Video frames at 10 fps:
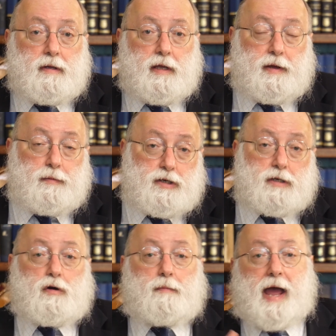And then we
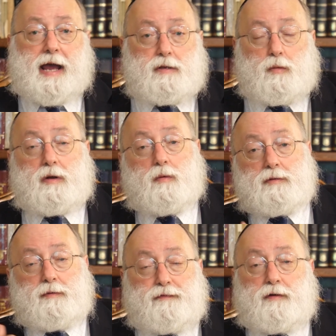just go back to what it
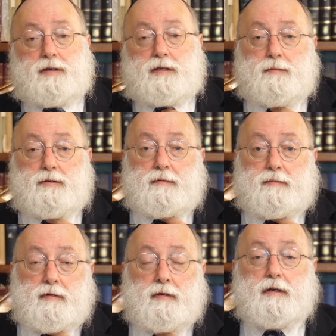was before the Tzimtzum.
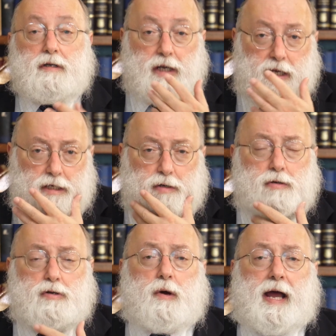So he gives
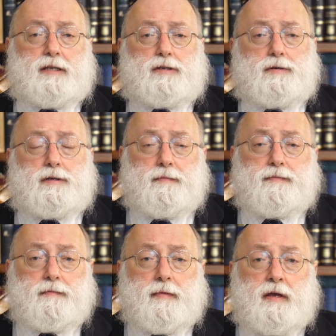two answers.
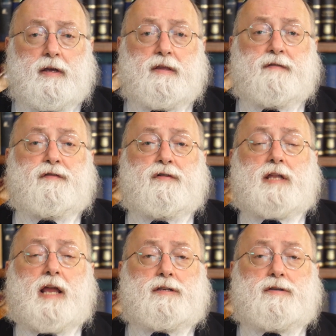The
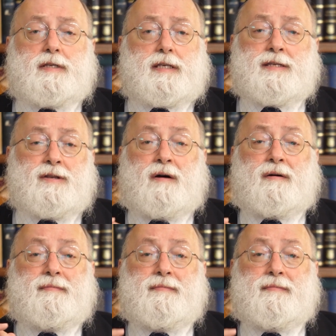first answer, he says, no.